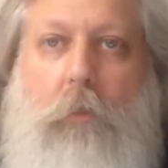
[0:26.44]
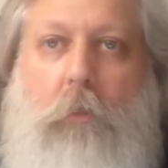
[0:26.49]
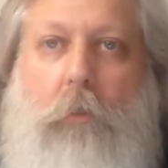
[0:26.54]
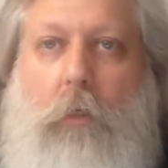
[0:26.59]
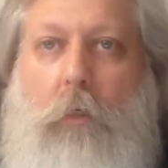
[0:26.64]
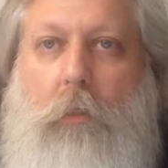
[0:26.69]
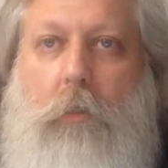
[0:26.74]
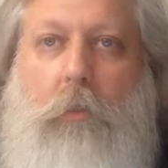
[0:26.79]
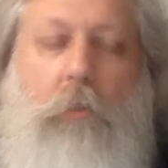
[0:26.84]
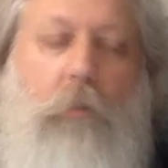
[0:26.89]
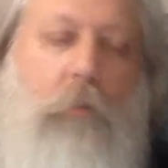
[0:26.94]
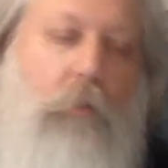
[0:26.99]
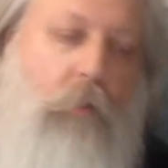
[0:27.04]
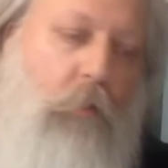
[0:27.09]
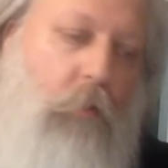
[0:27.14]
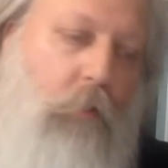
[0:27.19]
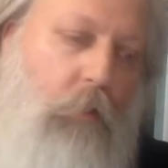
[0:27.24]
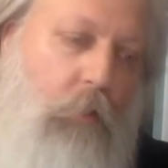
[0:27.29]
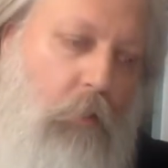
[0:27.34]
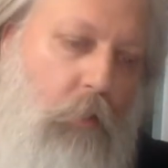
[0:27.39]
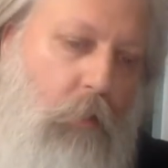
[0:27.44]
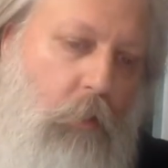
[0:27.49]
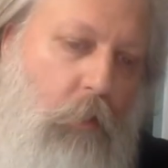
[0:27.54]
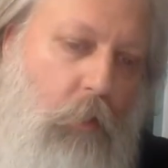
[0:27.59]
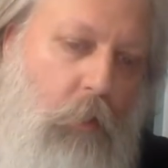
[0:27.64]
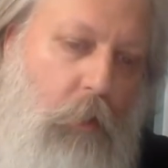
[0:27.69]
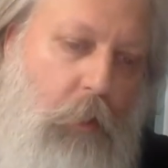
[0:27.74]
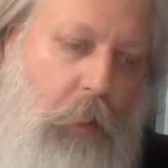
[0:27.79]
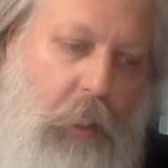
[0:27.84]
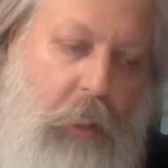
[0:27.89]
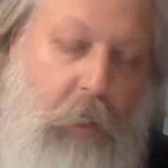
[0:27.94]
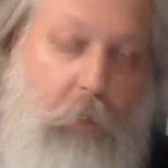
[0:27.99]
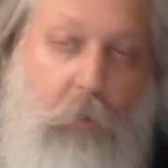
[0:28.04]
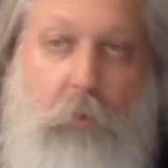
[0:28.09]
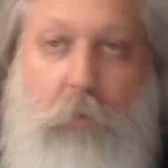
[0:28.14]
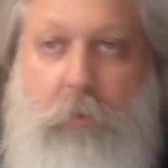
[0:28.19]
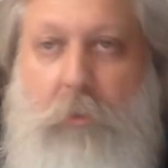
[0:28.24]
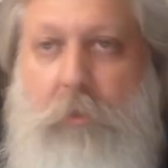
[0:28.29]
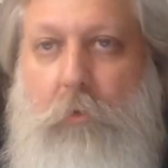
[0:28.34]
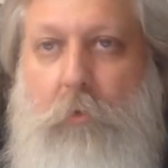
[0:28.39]
it's
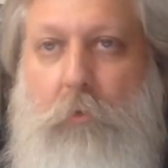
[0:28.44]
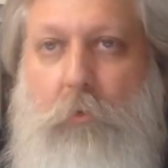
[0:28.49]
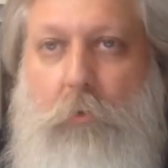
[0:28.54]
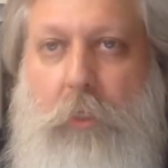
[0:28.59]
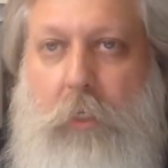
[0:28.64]
year 2,